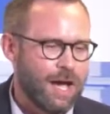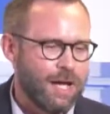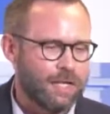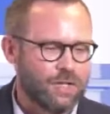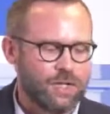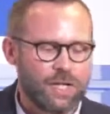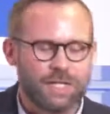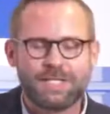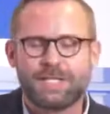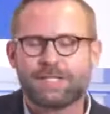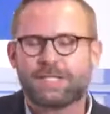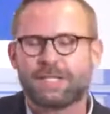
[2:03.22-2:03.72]

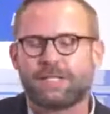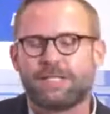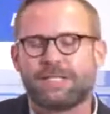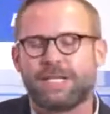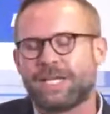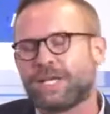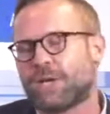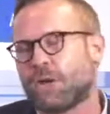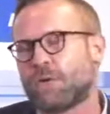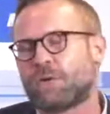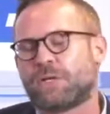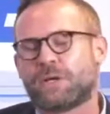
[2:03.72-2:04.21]
Justice
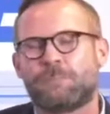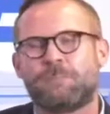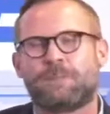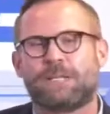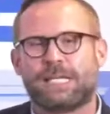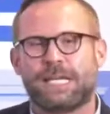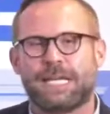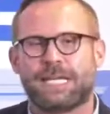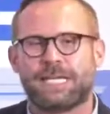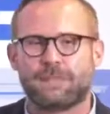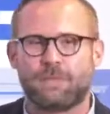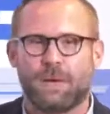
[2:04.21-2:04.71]
Alito
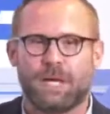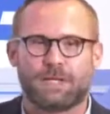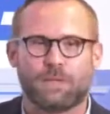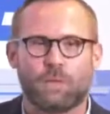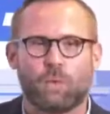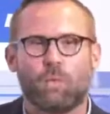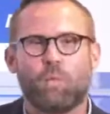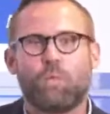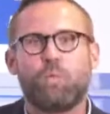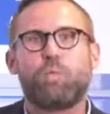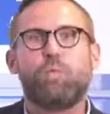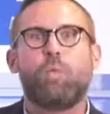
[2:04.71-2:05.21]
complained about the
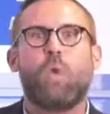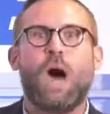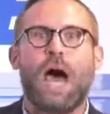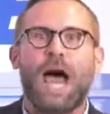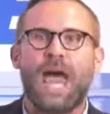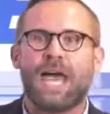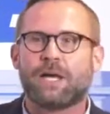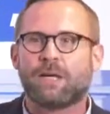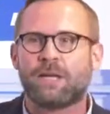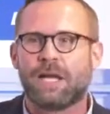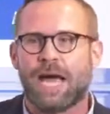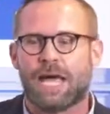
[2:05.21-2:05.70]

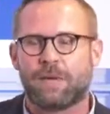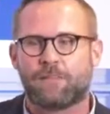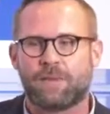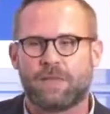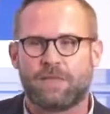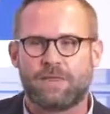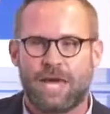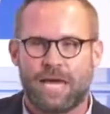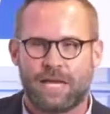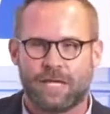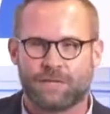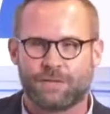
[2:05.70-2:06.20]
wild
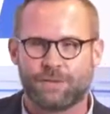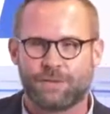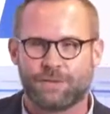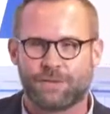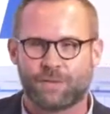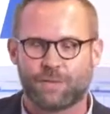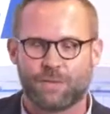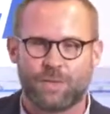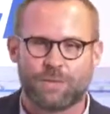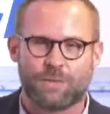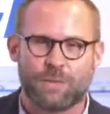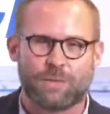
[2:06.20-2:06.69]
hypotheticals
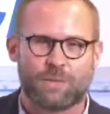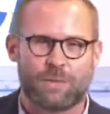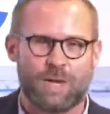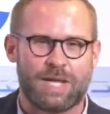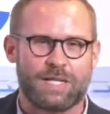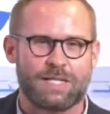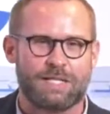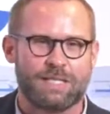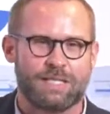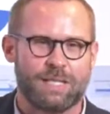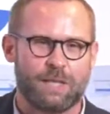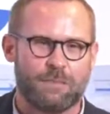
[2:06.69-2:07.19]
we were
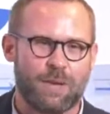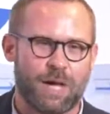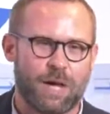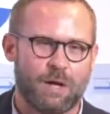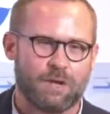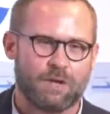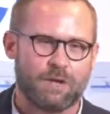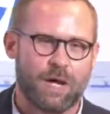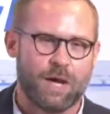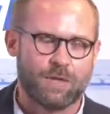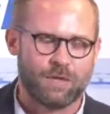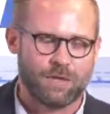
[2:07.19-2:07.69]
raising
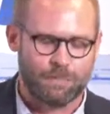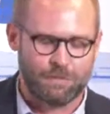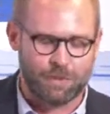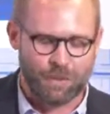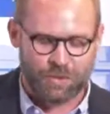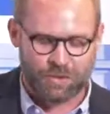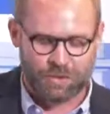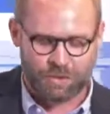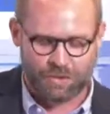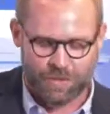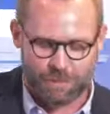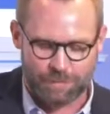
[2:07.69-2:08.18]
about
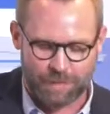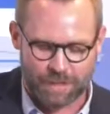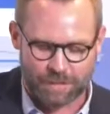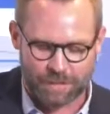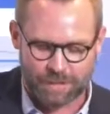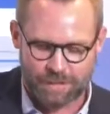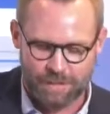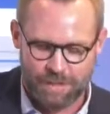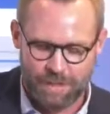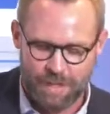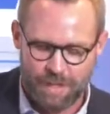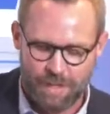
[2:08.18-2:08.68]
contribution
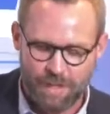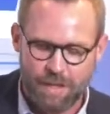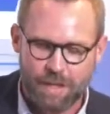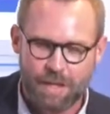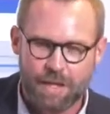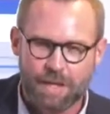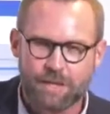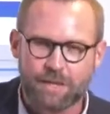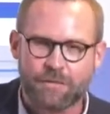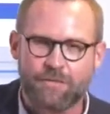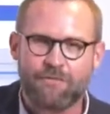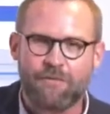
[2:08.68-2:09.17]
limits.
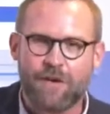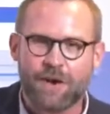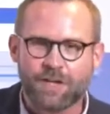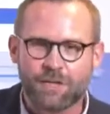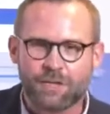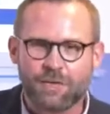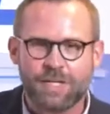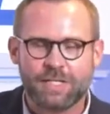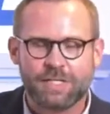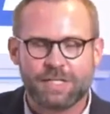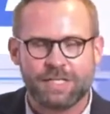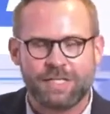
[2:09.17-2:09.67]
The
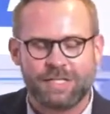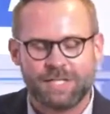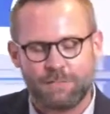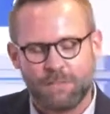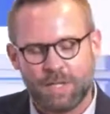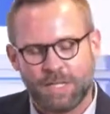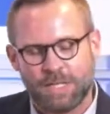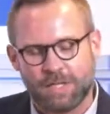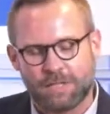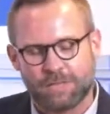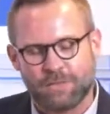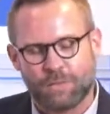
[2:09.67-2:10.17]
fundraising
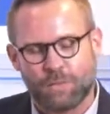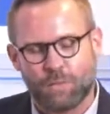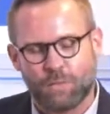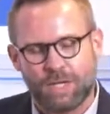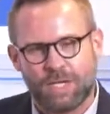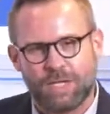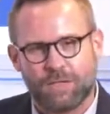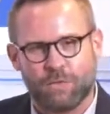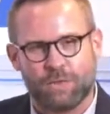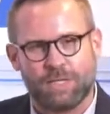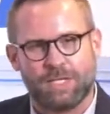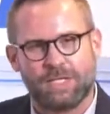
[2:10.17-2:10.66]
committees
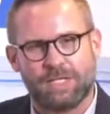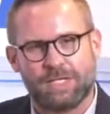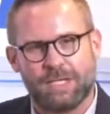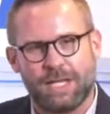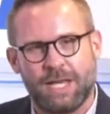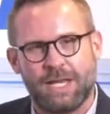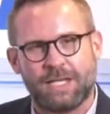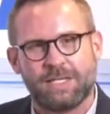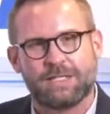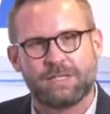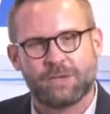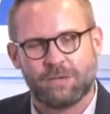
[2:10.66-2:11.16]
we
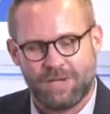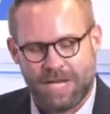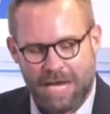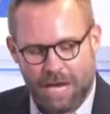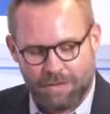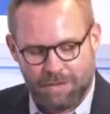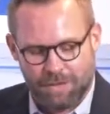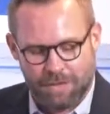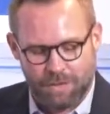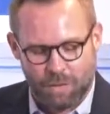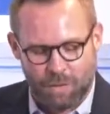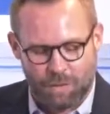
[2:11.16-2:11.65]
criticized are now
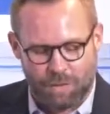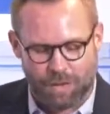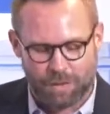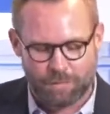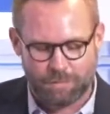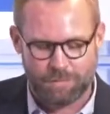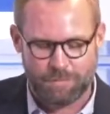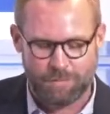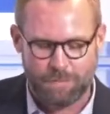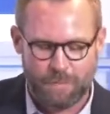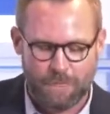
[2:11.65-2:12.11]
the norm.